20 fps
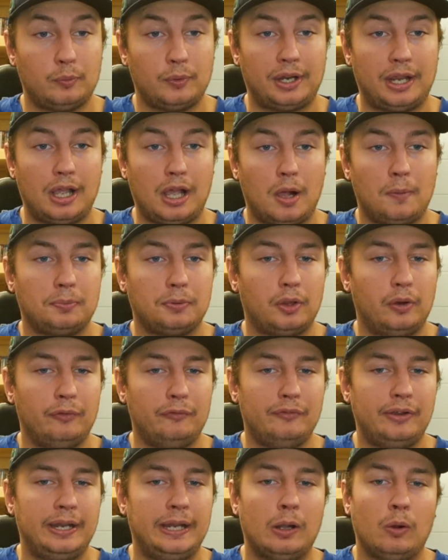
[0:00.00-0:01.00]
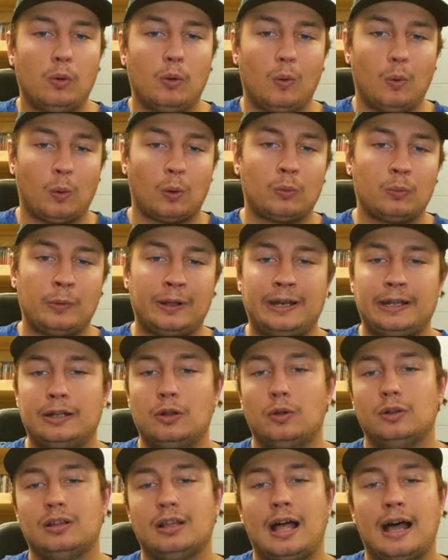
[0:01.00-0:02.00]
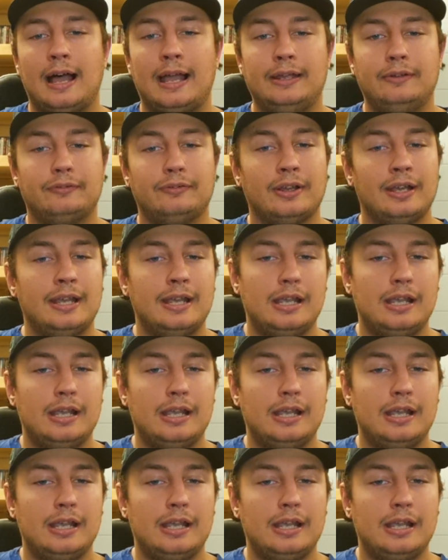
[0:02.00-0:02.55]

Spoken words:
when I upload a video or when I go live.